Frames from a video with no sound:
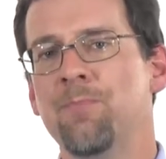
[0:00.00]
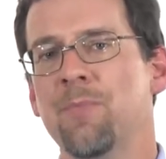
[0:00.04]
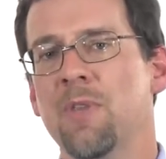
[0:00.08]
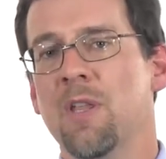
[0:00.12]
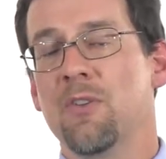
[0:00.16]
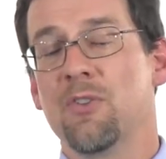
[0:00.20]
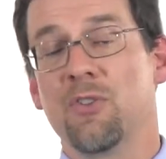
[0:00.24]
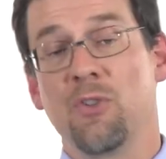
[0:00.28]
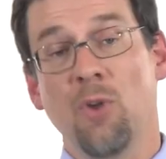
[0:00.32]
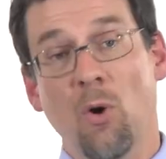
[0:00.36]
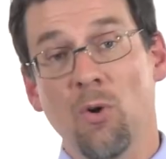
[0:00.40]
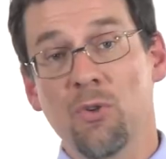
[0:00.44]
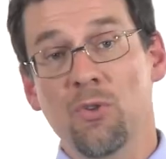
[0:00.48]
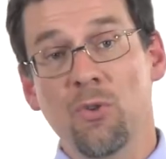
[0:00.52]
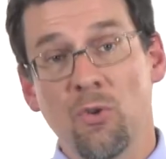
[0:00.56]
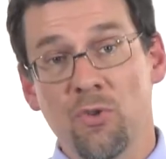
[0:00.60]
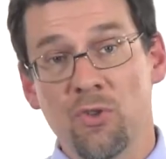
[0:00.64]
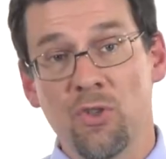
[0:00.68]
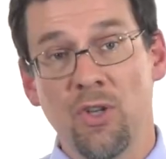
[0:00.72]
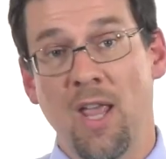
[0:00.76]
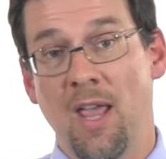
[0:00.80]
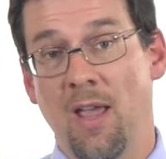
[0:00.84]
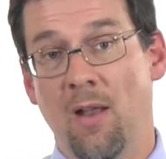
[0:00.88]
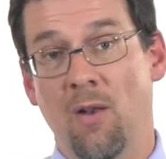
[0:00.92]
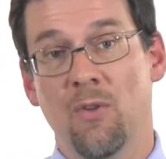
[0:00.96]
Social
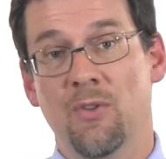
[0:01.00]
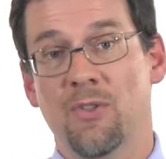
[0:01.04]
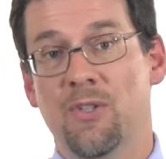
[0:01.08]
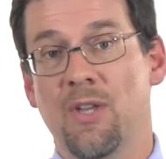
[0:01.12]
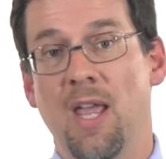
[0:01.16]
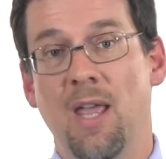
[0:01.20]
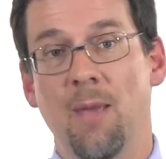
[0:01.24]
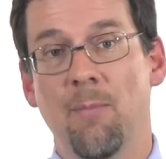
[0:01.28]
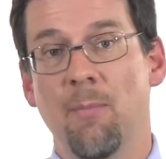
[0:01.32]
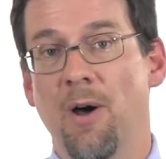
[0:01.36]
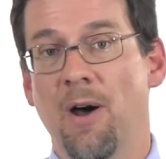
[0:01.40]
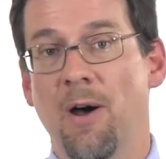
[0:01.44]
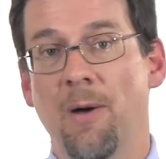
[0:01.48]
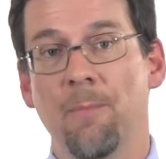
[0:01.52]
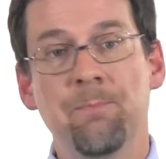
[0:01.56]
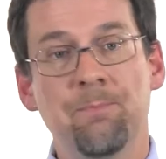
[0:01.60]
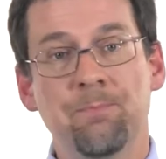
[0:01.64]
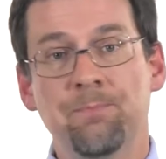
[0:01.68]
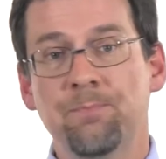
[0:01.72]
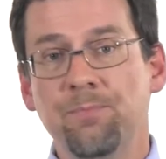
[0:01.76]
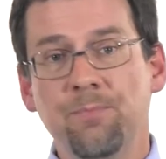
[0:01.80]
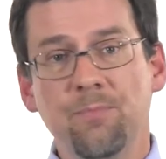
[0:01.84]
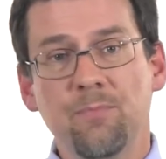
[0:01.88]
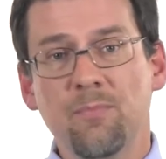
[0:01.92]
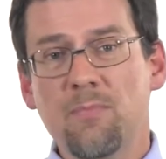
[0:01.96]
channels came up.
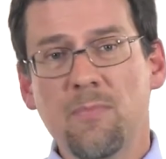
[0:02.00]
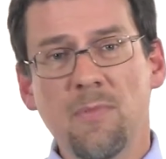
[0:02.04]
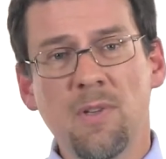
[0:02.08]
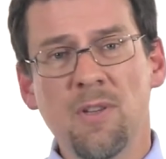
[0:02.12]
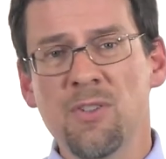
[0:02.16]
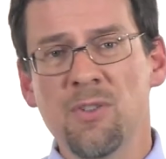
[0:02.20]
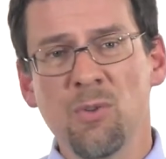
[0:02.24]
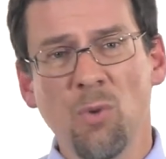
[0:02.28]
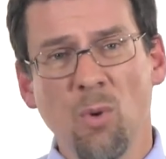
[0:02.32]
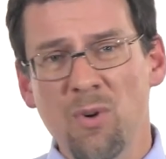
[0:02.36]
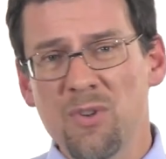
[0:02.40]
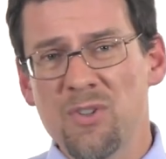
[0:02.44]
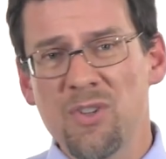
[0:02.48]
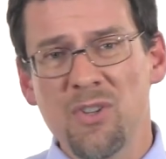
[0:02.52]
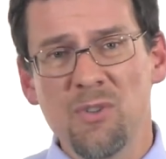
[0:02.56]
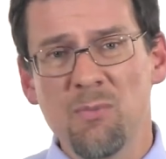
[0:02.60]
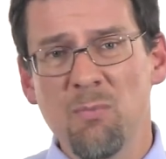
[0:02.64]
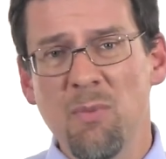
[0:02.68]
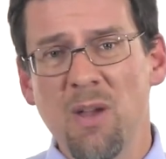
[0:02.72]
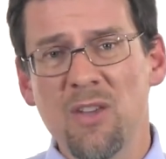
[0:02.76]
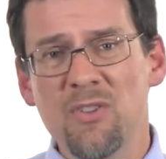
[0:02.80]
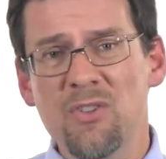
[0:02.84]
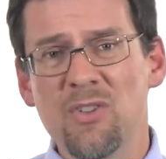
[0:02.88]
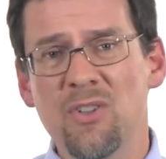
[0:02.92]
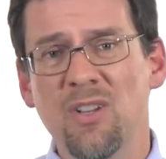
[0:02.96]
Sources
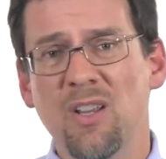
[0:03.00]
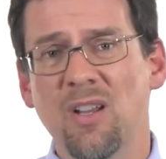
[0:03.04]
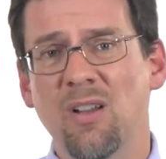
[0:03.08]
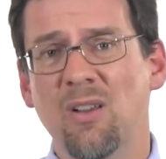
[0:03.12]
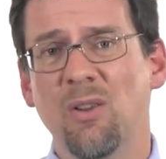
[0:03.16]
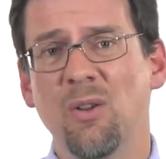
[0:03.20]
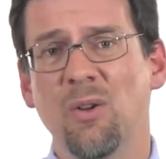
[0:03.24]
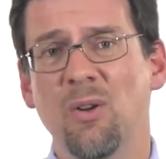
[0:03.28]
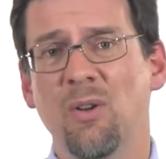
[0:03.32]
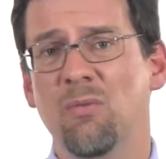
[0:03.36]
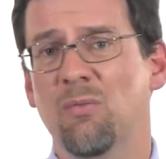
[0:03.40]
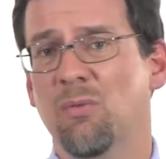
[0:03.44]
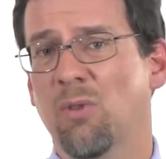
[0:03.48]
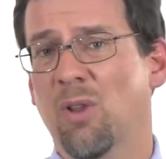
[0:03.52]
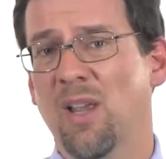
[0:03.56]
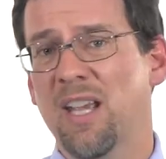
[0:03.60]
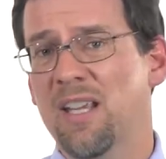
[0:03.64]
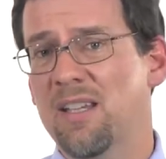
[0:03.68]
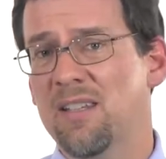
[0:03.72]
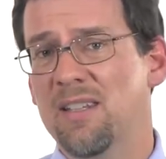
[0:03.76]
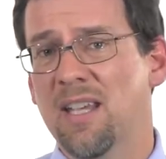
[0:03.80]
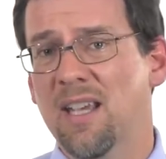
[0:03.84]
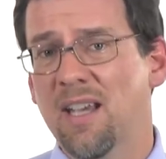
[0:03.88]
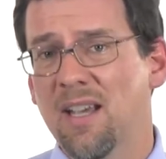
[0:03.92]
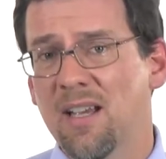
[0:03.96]
mentioned include
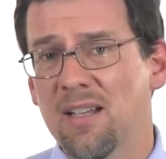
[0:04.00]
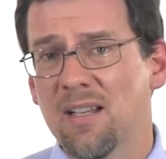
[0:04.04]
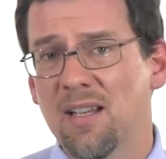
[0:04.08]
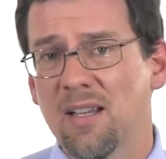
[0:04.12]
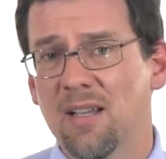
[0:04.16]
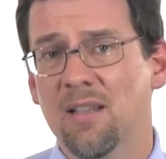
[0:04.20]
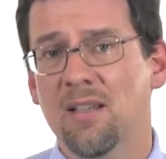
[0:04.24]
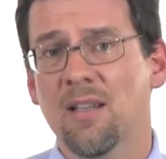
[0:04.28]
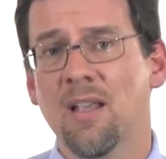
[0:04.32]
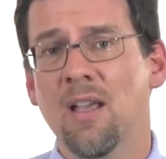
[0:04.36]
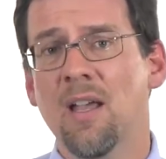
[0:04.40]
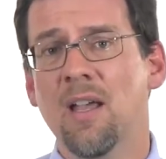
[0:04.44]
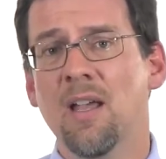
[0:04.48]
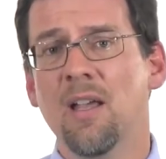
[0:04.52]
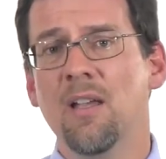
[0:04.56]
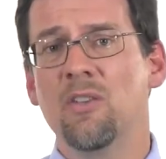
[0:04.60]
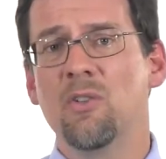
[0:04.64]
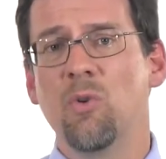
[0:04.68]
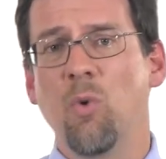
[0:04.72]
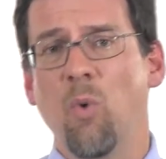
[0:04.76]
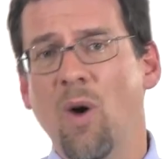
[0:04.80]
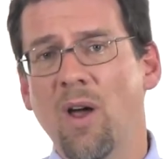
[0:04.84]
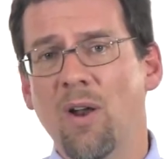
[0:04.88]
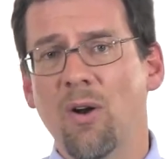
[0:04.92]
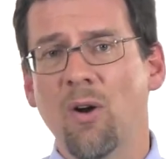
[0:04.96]
LinkedIn and
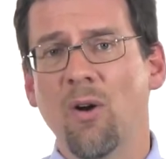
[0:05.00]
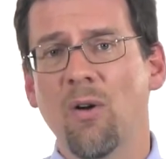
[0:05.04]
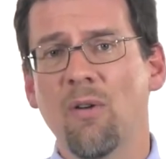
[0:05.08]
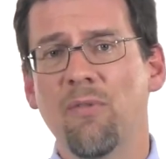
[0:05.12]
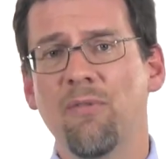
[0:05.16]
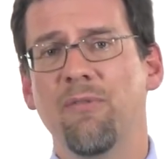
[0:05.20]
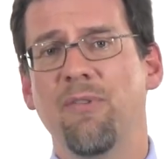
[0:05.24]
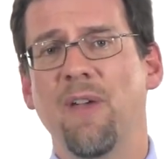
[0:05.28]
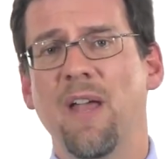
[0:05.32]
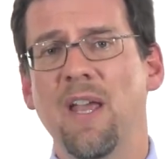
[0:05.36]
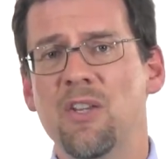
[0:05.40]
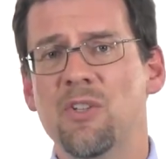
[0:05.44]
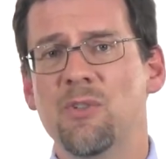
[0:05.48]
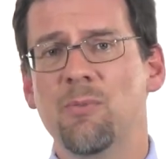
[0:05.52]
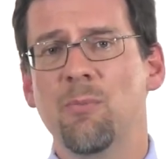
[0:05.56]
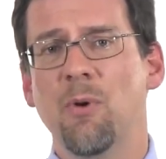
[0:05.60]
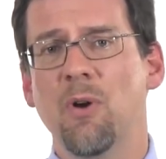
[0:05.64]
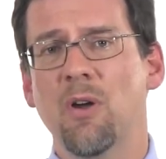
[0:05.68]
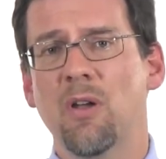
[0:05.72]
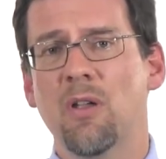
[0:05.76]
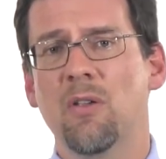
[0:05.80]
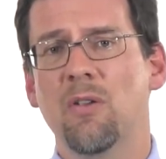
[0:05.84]
Twitter, Facebook,